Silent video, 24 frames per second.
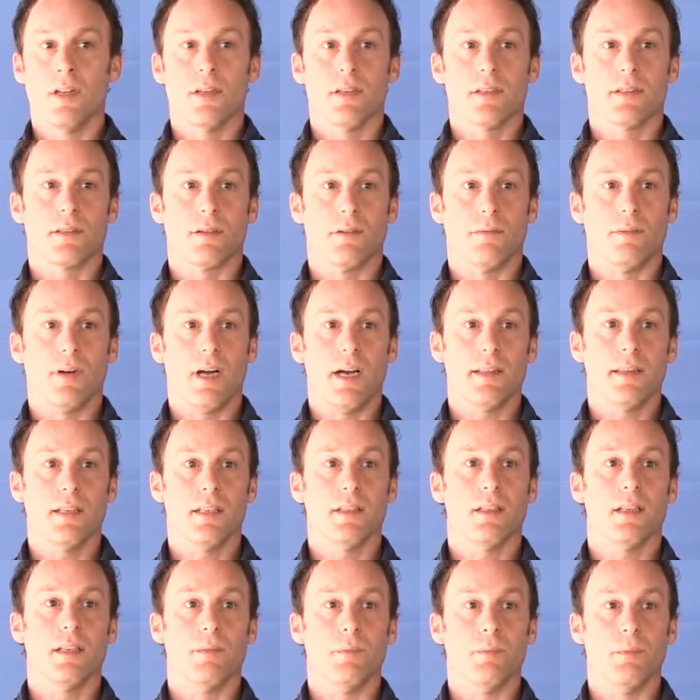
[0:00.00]
So rather
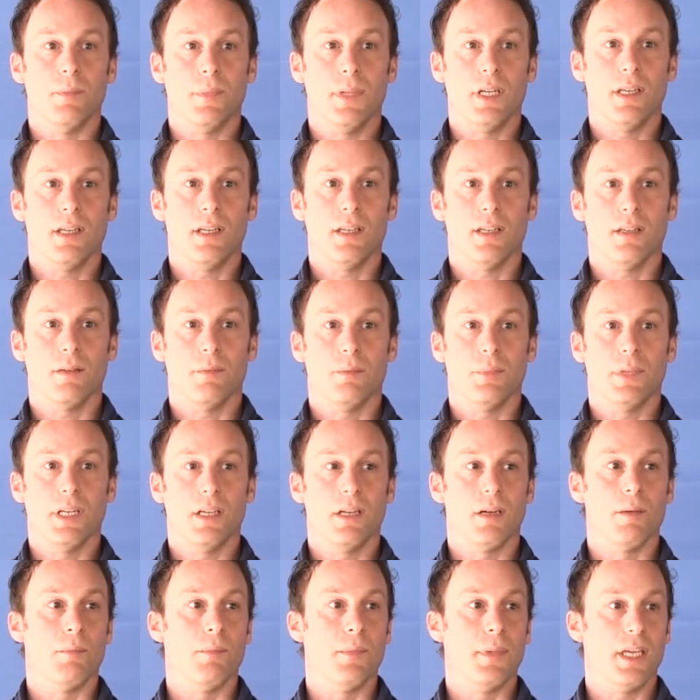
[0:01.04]
than me
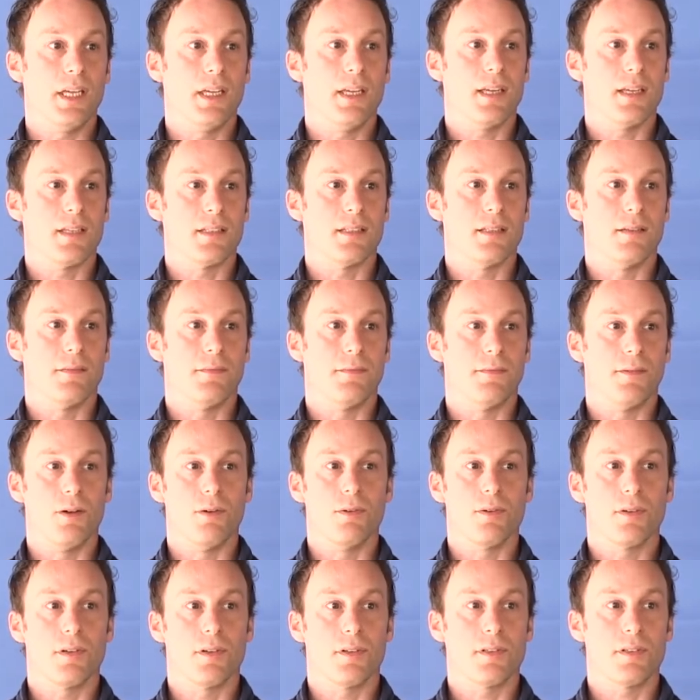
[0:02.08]
being me as the
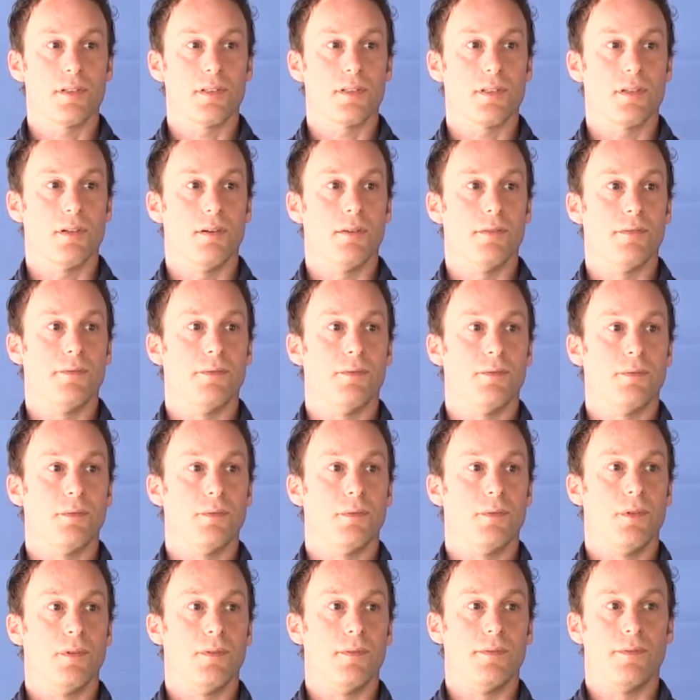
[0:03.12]
focus of,
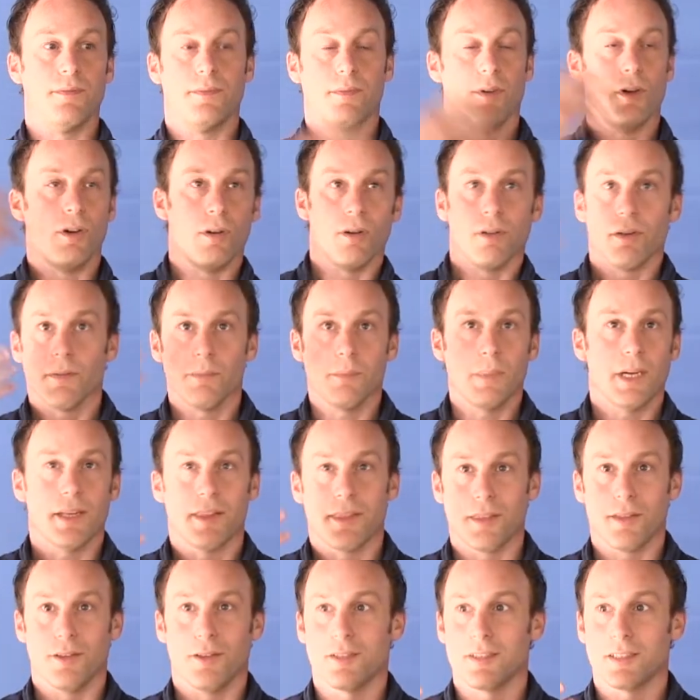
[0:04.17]
of all of my
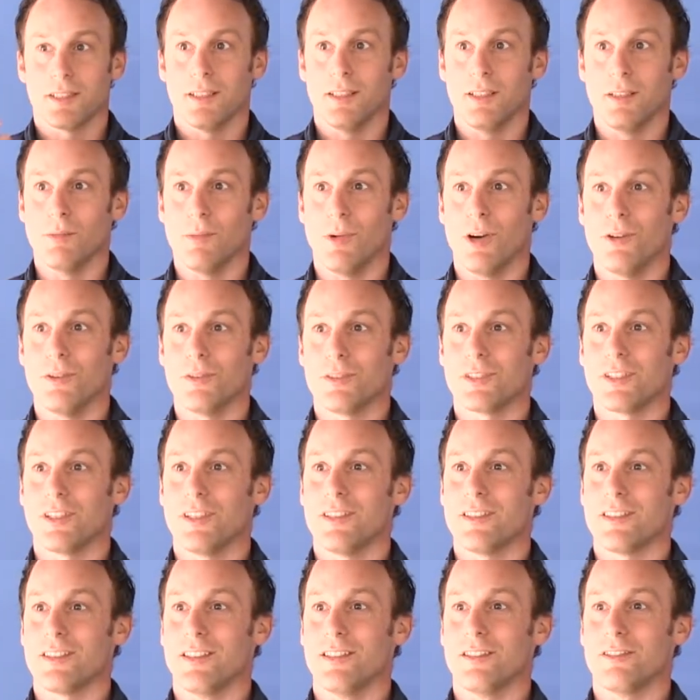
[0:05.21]
thoughts and
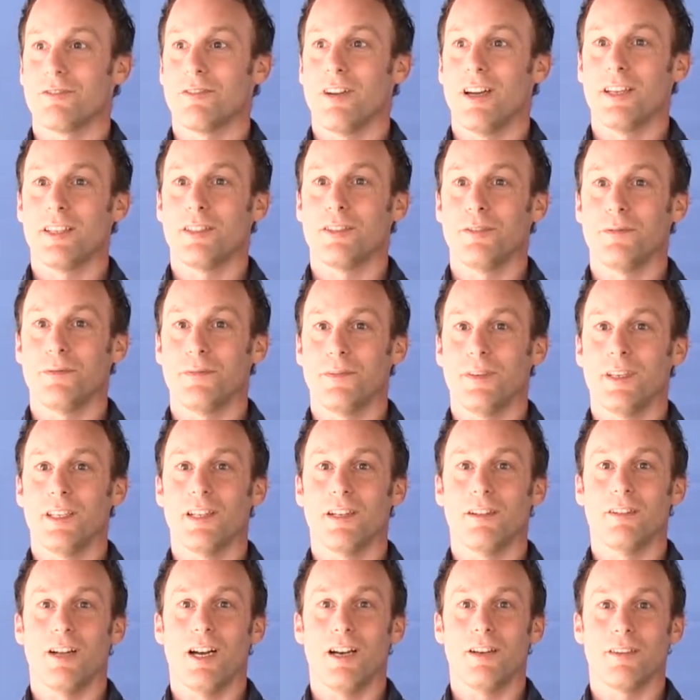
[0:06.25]
emotions and trying to
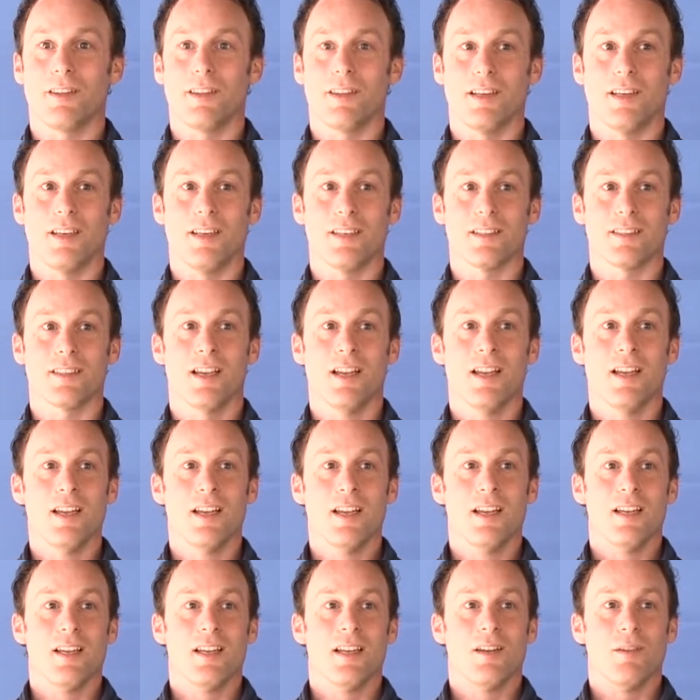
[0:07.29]
figure out things,
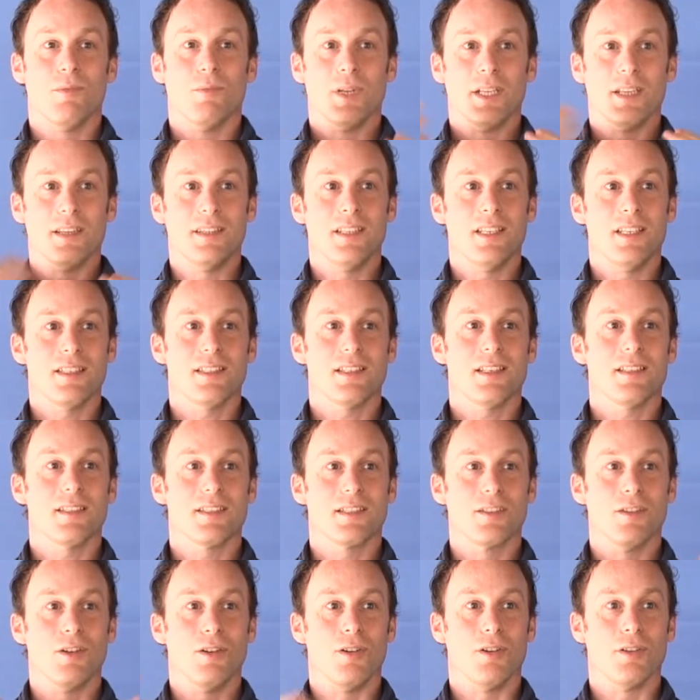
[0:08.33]
when this is
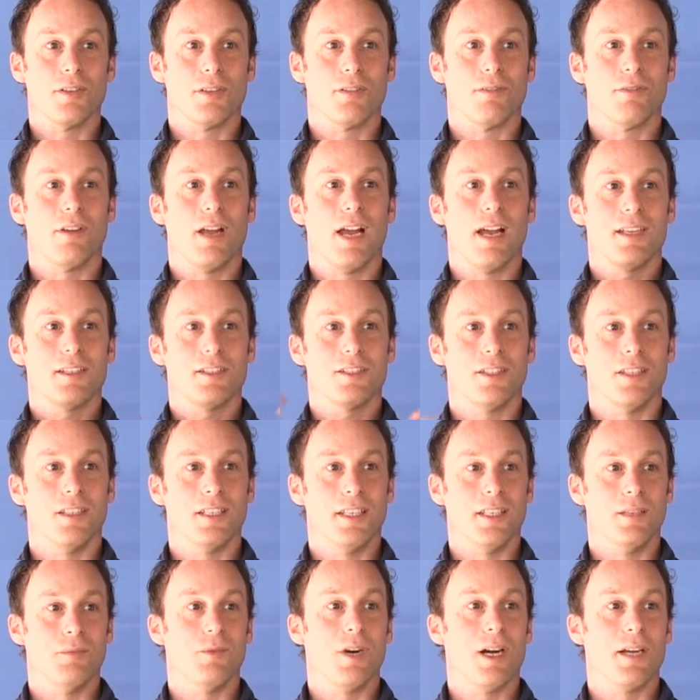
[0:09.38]
gone
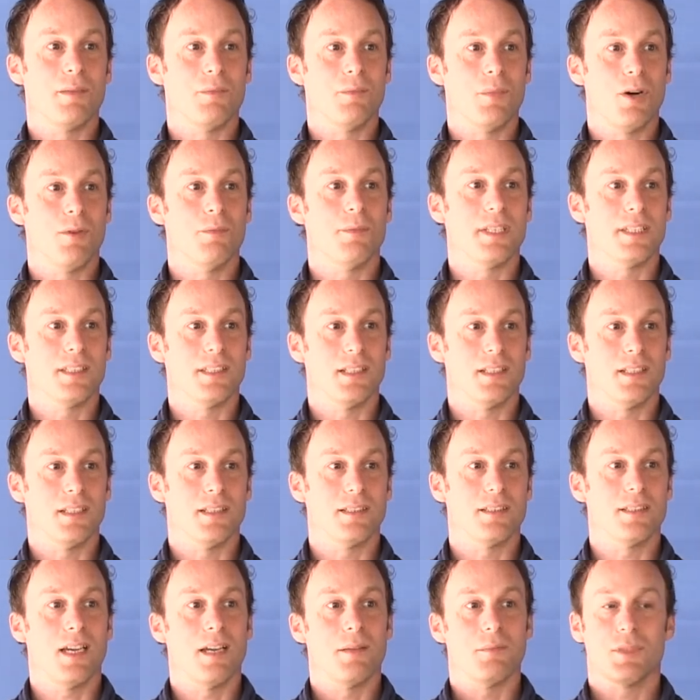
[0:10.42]
gradually, one moment at a
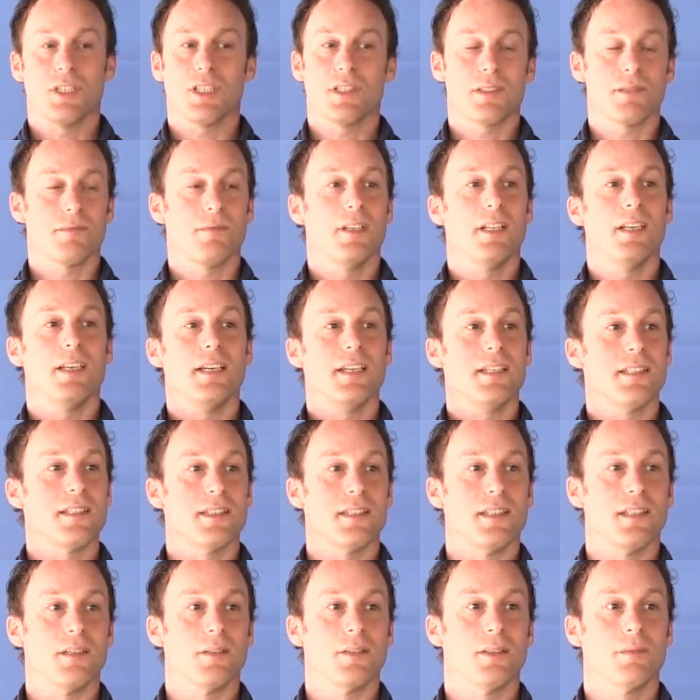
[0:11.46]
time, just
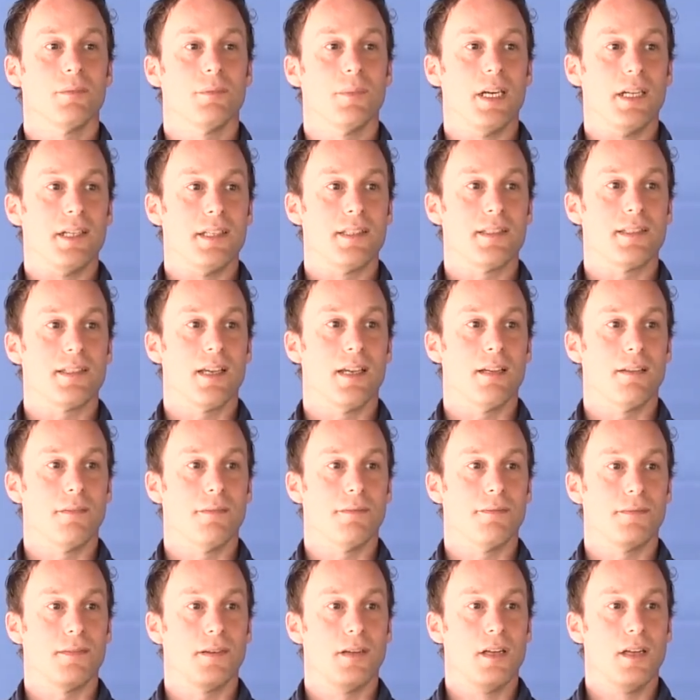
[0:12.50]
releasing by
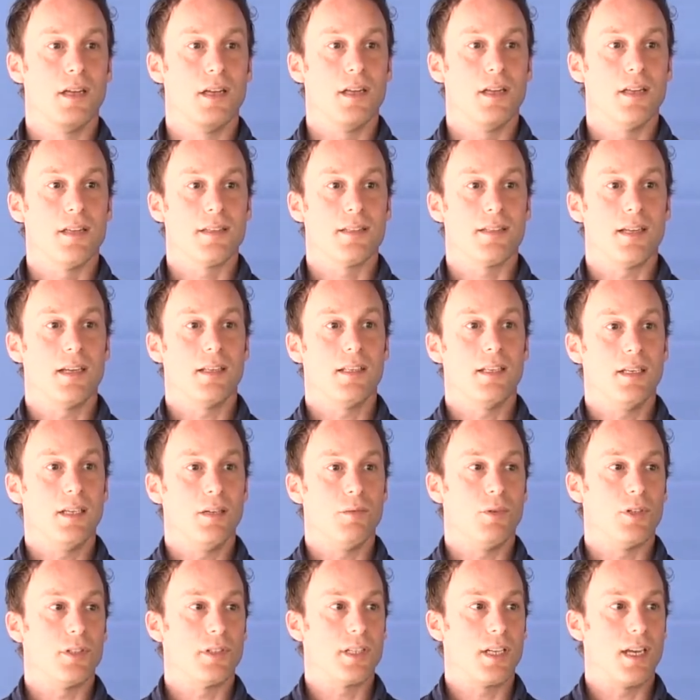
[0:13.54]
itself, suddenly
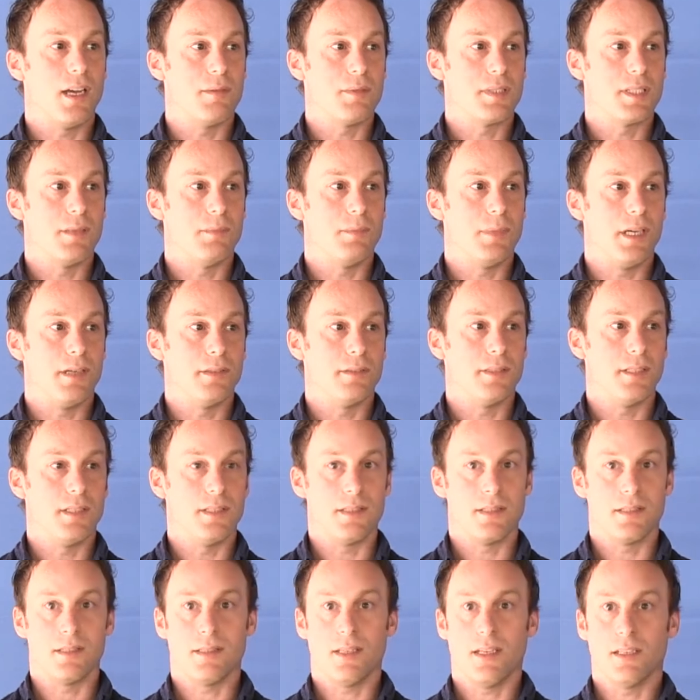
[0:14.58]
what comes about is
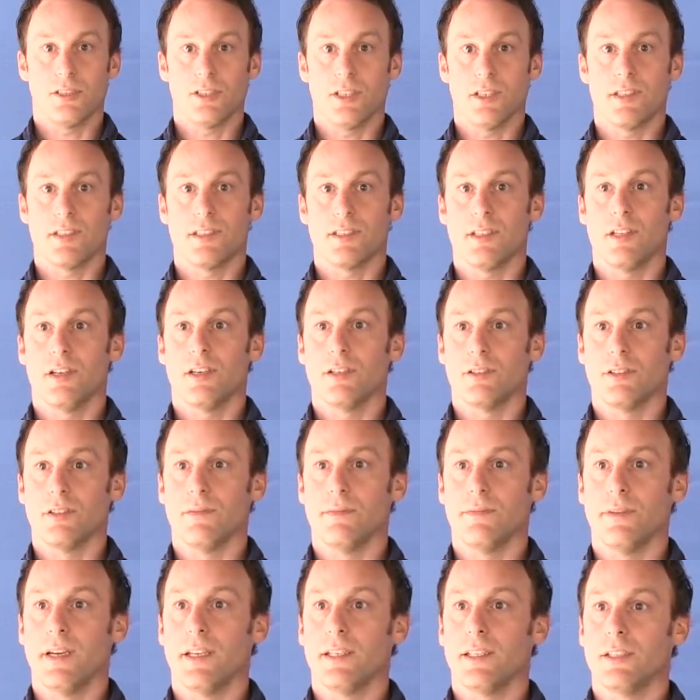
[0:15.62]
such a surge
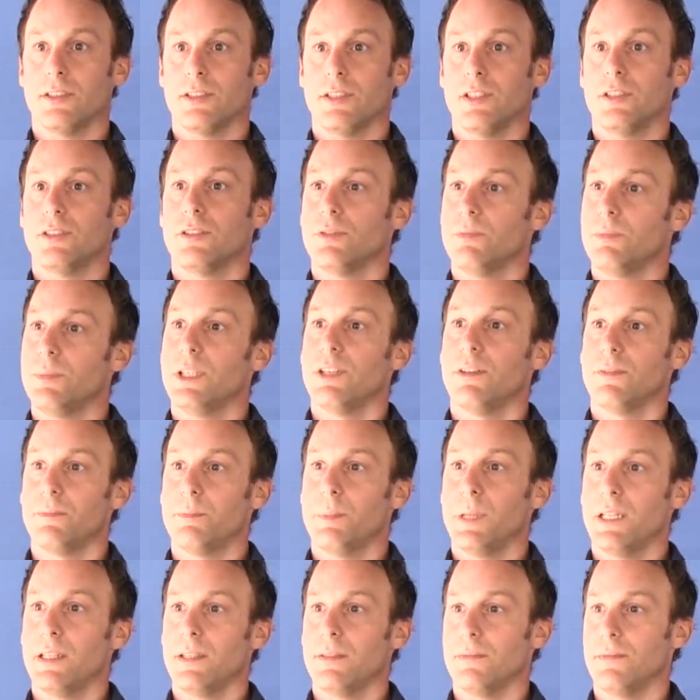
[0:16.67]
of energy to be of
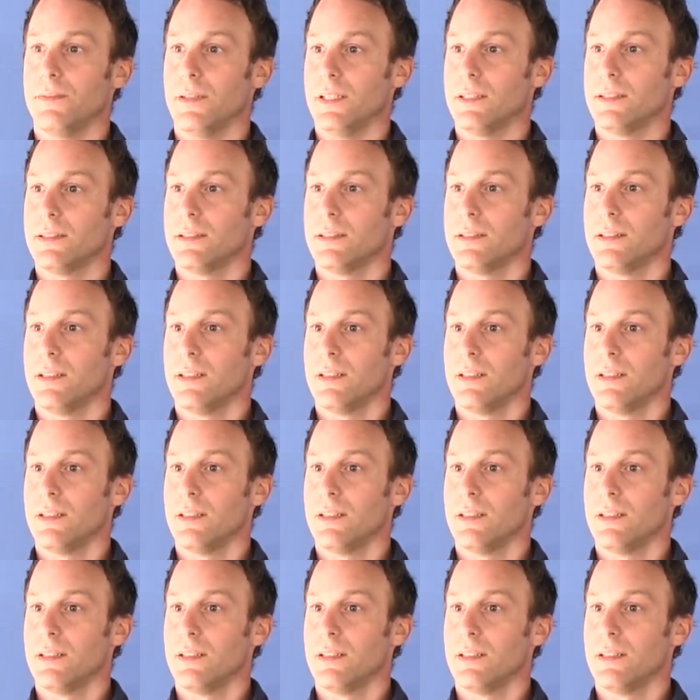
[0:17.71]
benefit.